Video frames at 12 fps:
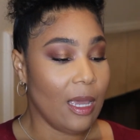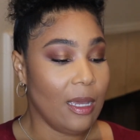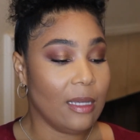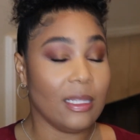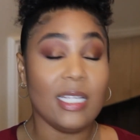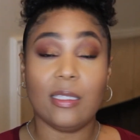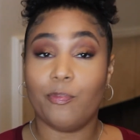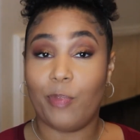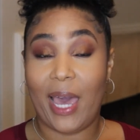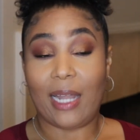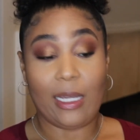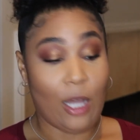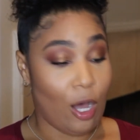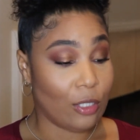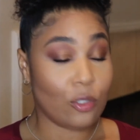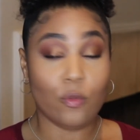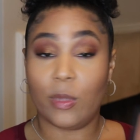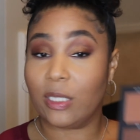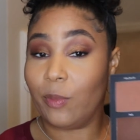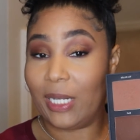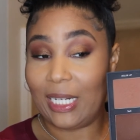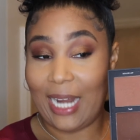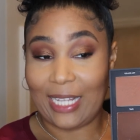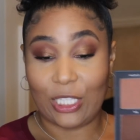This palette costs too much
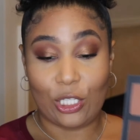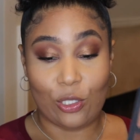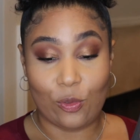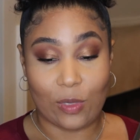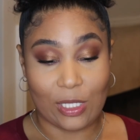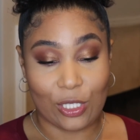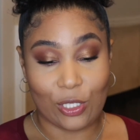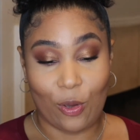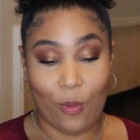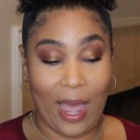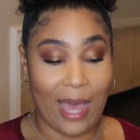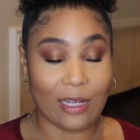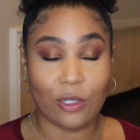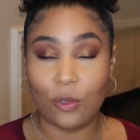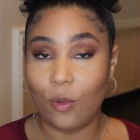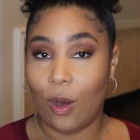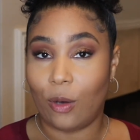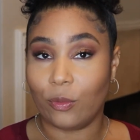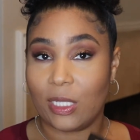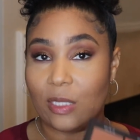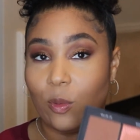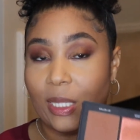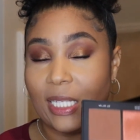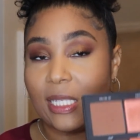money not to use it, so I do own this
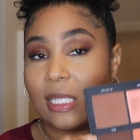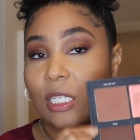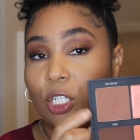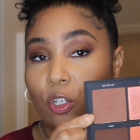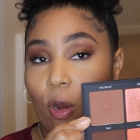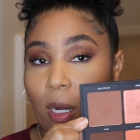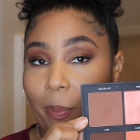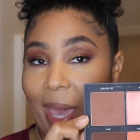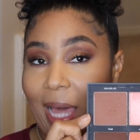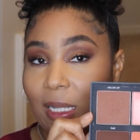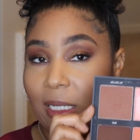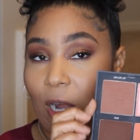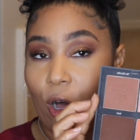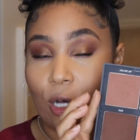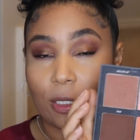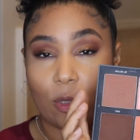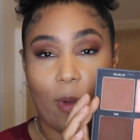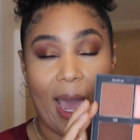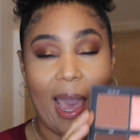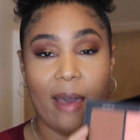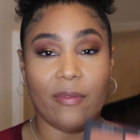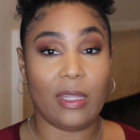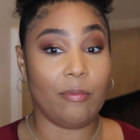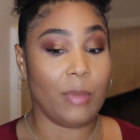one. This is the dark palette. I also
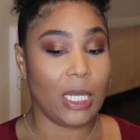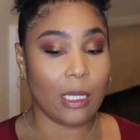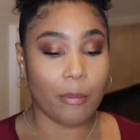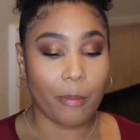have the medium